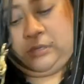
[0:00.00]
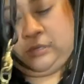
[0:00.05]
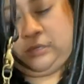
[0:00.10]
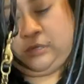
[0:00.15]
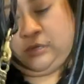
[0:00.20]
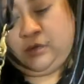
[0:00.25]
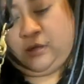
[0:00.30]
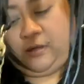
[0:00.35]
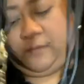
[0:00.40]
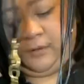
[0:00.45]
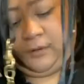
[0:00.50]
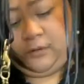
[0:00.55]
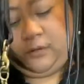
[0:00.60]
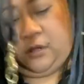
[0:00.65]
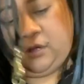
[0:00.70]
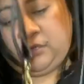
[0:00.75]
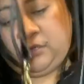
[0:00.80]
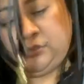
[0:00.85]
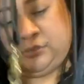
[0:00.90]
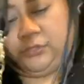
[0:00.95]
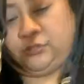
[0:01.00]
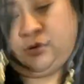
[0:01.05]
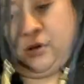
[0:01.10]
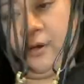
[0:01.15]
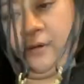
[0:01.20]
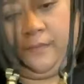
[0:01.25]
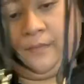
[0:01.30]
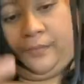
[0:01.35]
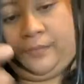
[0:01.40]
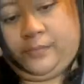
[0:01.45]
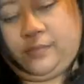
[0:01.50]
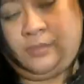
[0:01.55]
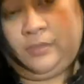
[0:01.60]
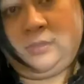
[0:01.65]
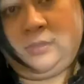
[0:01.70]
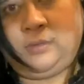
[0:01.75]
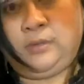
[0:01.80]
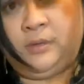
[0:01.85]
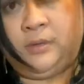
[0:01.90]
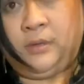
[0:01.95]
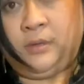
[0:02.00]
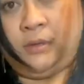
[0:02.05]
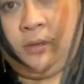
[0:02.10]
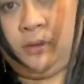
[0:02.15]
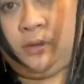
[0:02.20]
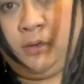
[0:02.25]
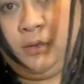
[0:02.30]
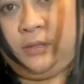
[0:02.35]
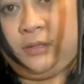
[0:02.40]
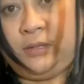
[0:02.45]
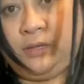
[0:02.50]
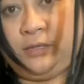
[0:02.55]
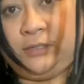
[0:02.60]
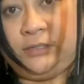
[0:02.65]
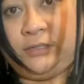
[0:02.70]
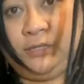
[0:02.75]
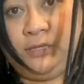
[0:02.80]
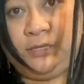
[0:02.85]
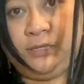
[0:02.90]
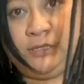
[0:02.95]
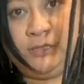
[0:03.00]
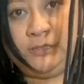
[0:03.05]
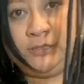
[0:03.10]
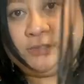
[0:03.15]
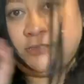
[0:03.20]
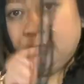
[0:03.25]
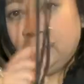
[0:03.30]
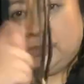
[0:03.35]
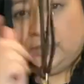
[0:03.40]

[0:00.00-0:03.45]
You have a long strap like this,